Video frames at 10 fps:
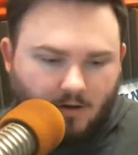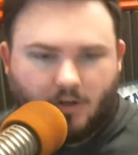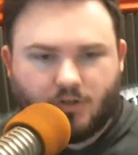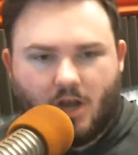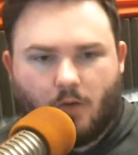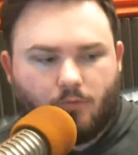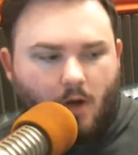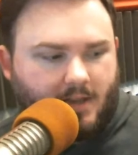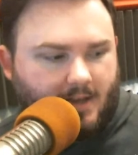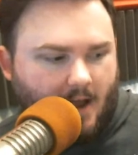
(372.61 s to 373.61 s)
Going to chat with
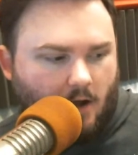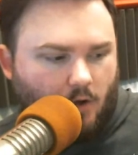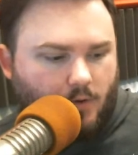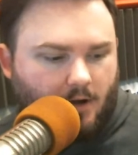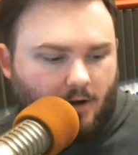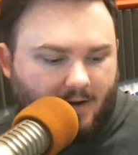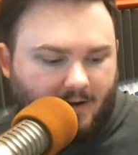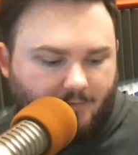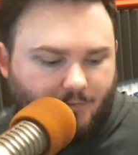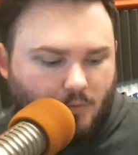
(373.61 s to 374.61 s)
Rocky Hidalgo here
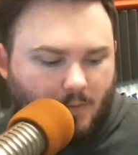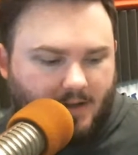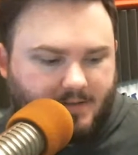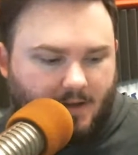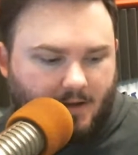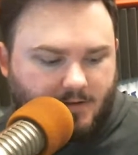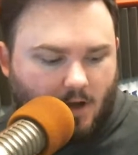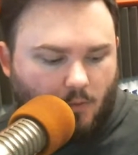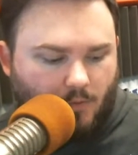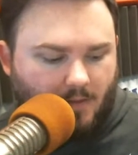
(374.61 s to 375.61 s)
in a few minutes and
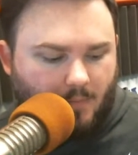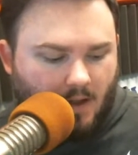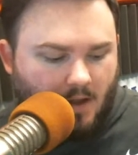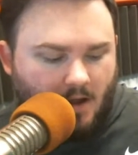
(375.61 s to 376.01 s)
talk with him